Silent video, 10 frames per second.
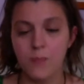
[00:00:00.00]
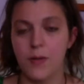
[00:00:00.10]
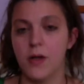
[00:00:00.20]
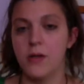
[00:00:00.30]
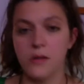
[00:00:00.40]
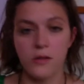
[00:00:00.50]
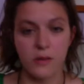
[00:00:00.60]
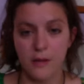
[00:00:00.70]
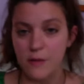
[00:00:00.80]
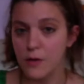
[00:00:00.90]
But
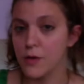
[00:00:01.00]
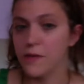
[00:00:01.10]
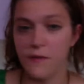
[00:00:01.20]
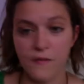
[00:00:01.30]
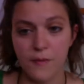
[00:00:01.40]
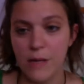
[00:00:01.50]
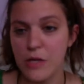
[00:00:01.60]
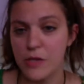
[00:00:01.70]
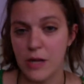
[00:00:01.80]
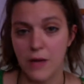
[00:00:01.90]
there's a lot of
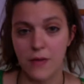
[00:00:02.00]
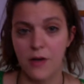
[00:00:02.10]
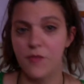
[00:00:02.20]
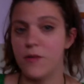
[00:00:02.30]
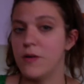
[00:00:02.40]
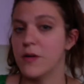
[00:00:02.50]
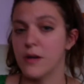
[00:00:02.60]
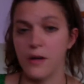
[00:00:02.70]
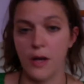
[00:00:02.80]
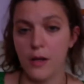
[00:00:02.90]
information out there. If you look
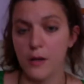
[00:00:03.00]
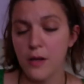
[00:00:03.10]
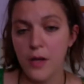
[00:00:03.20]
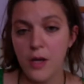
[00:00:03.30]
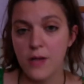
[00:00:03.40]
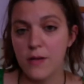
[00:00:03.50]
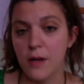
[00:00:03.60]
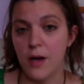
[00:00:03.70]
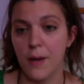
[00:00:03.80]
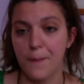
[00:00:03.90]
at like
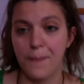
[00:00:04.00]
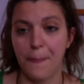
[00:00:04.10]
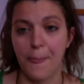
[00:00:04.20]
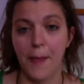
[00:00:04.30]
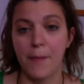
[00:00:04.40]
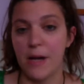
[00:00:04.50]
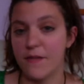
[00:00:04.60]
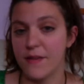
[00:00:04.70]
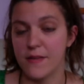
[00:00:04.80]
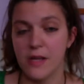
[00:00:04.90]

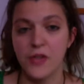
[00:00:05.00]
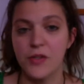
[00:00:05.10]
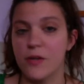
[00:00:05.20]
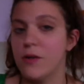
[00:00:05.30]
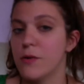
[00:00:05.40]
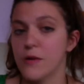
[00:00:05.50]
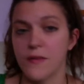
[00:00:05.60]
manifestation, law of